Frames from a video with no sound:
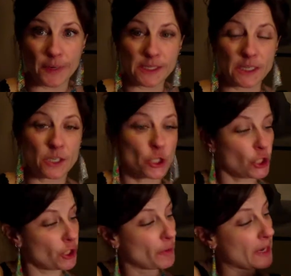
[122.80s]
reason,
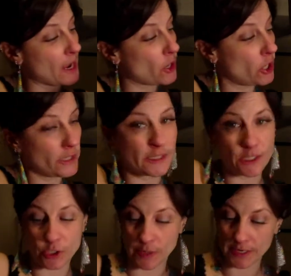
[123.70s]
she would get hooked
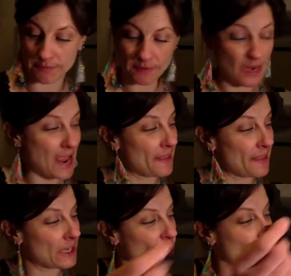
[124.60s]
into it, and
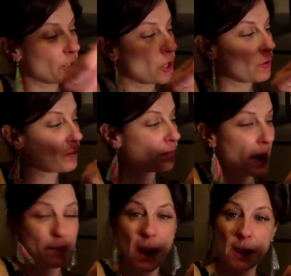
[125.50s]
then she would go
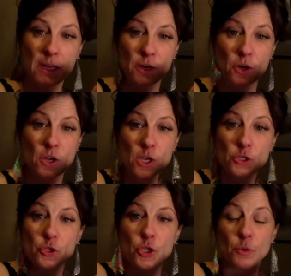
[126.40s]
right back here.
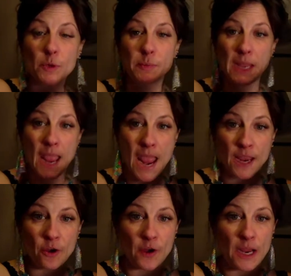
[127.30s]
So she would be
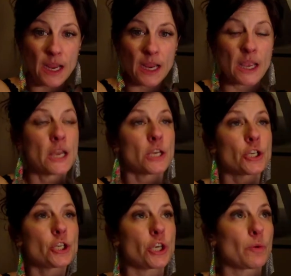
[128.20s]
angry,
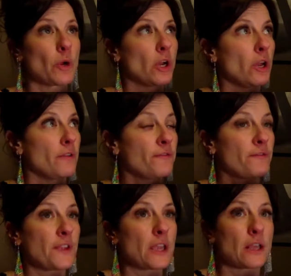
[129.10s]
she would
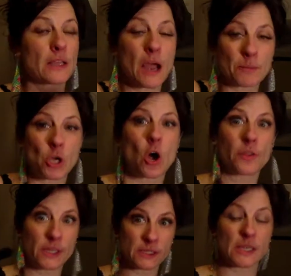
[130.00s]
feel, come to all
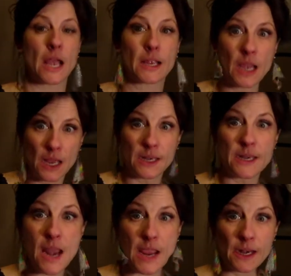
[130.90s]
these like
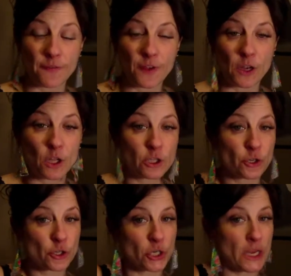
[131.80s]
negative
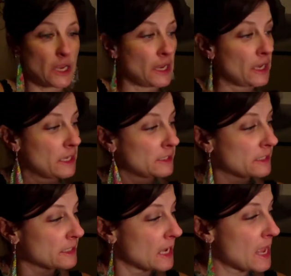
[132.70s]

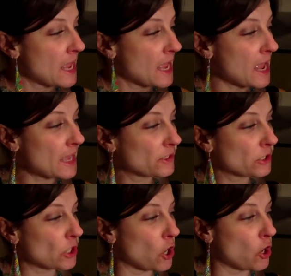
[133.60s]
conclusions, and
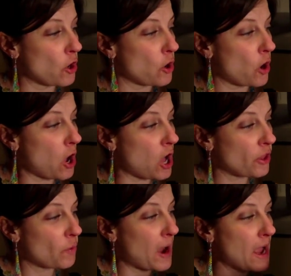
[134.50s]
so all
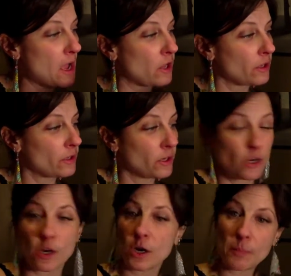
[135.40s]
the while,
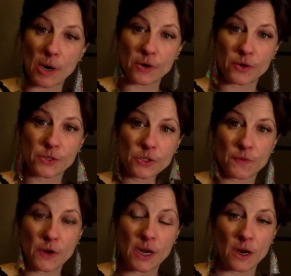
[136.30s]
her partner is
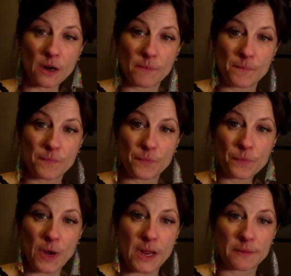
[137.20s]
over here,
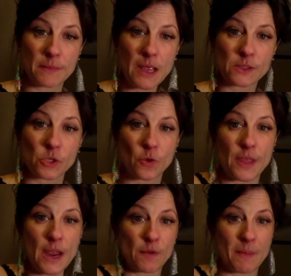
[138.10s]
right? And so
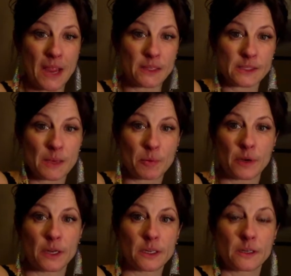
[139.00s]
they remain
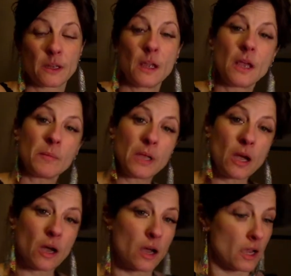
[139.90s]
separated,
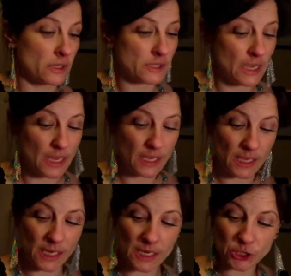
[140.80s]
because
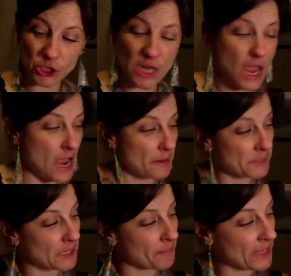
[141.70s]
each time
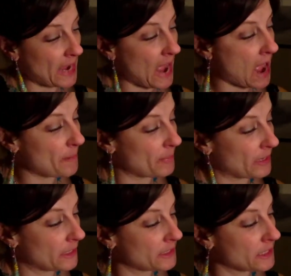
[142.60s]
something
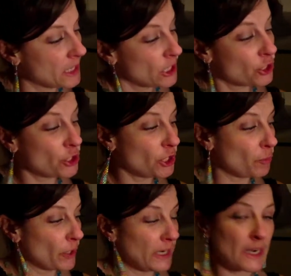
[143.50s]
happened, she
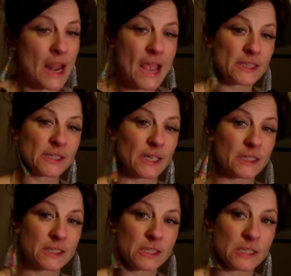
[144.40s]
would in
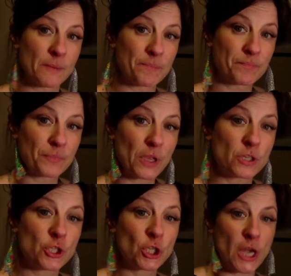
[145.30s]
essence
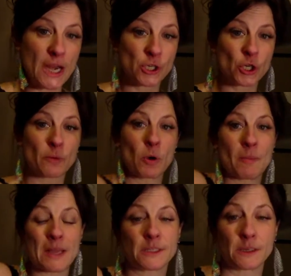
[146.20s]
change her
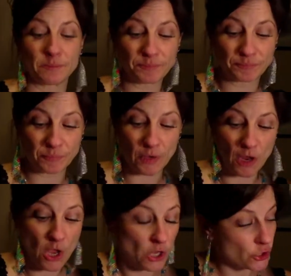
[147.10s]
momentum.
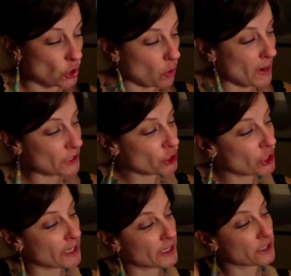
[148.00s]
So when
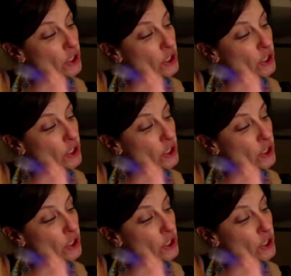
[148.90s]
she is